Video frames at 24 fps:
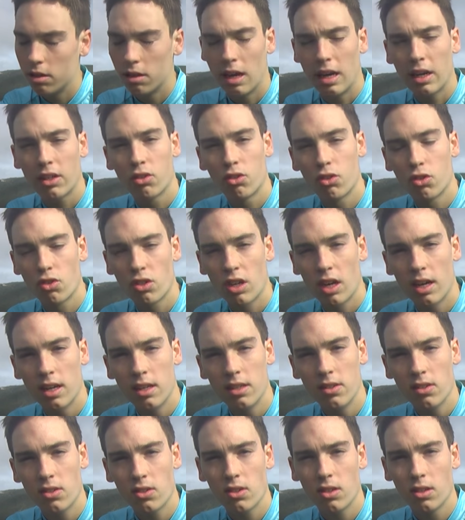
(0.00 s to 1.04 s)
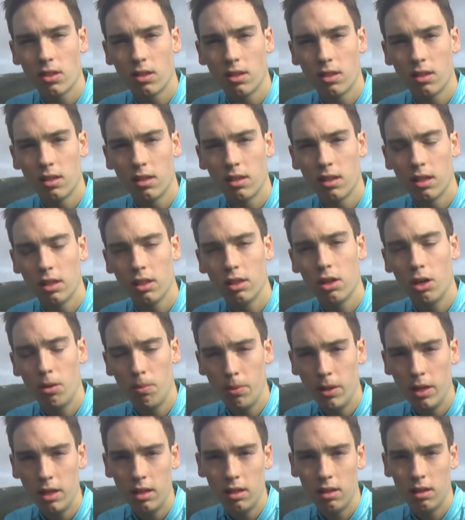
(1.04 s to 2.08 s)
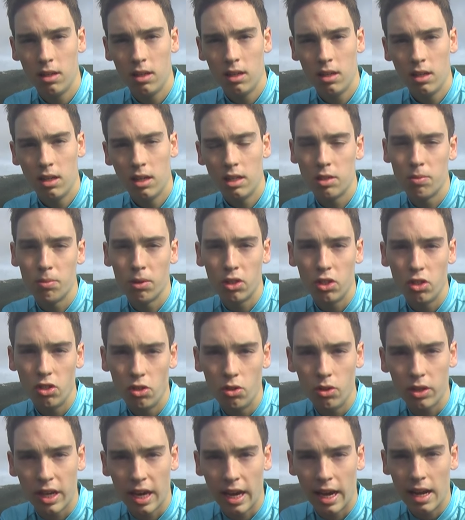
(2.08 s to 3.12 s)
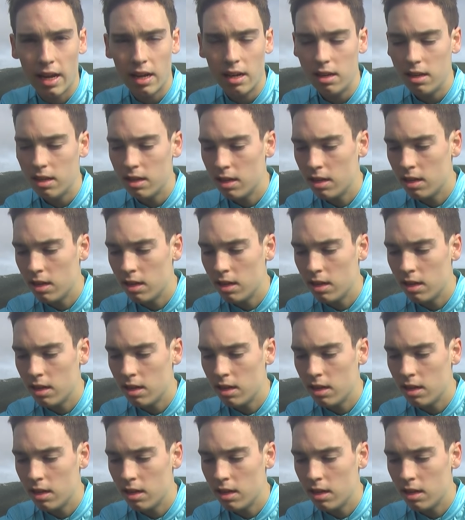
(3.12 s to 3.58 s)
exercise a little bit, as much as you can.